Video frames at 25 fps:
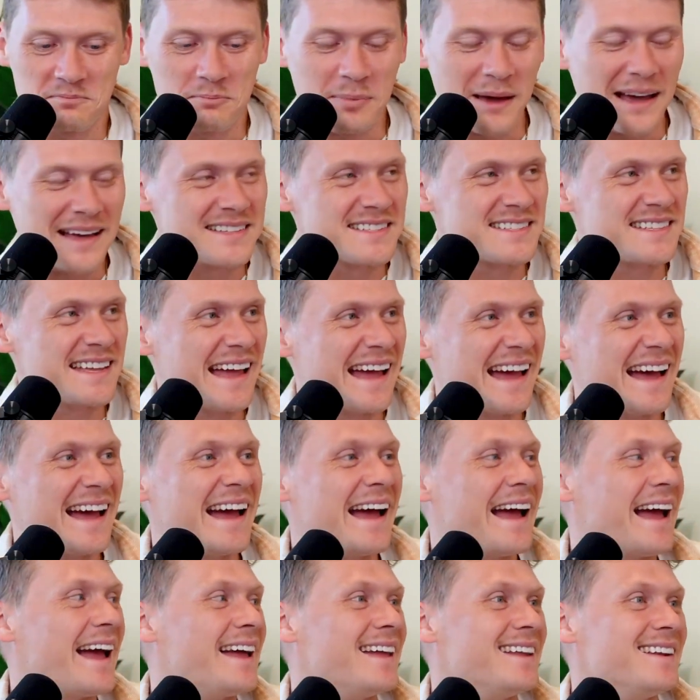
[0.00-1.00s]
best
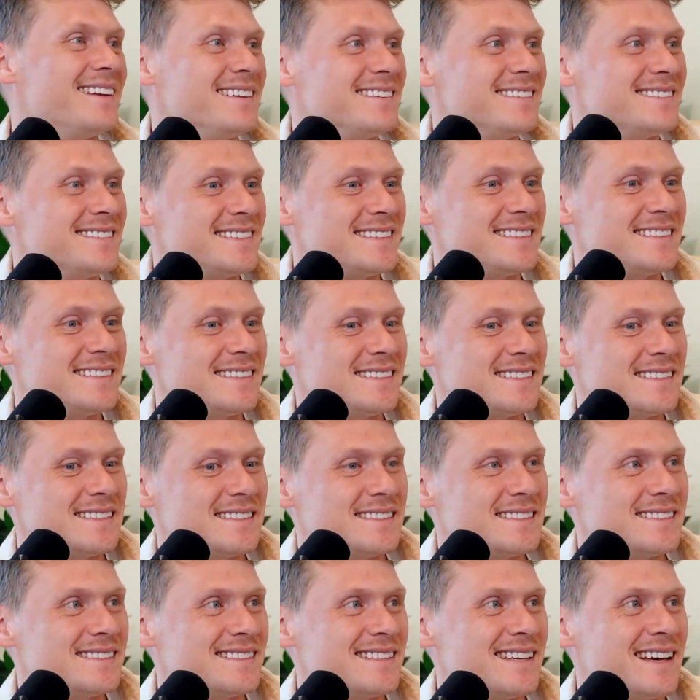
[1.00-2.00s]
at
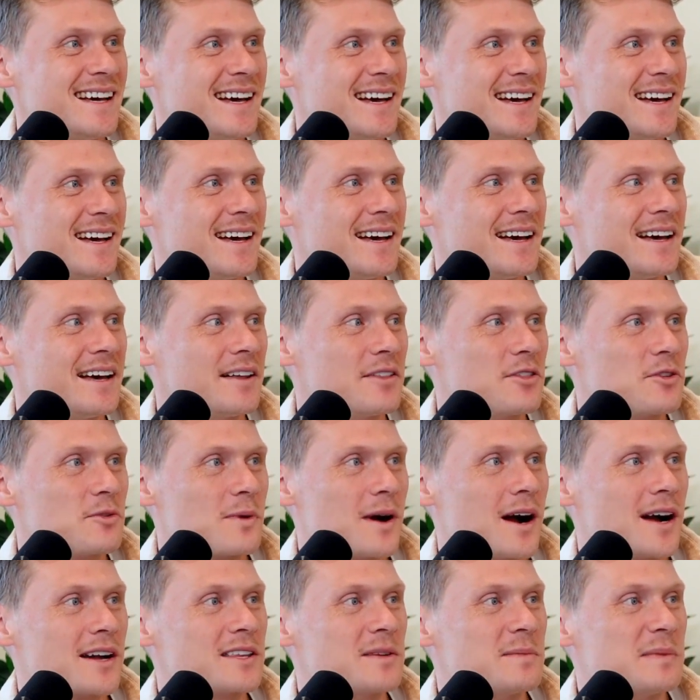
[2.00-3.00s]
the
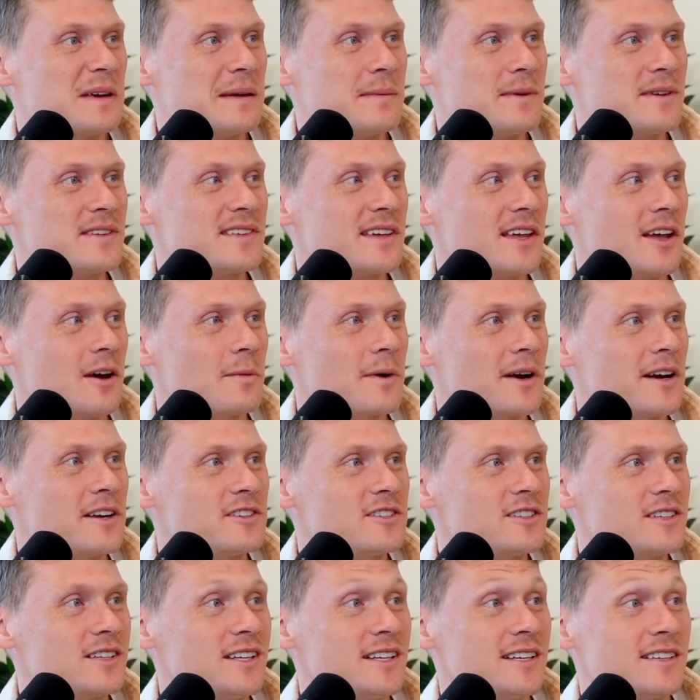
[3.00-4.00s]
Rock the Baby
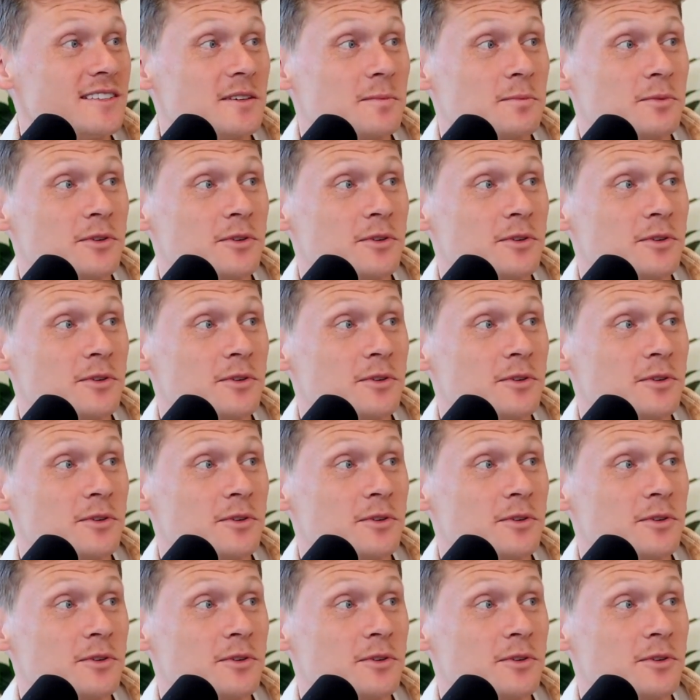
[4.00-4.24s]
celebration. He does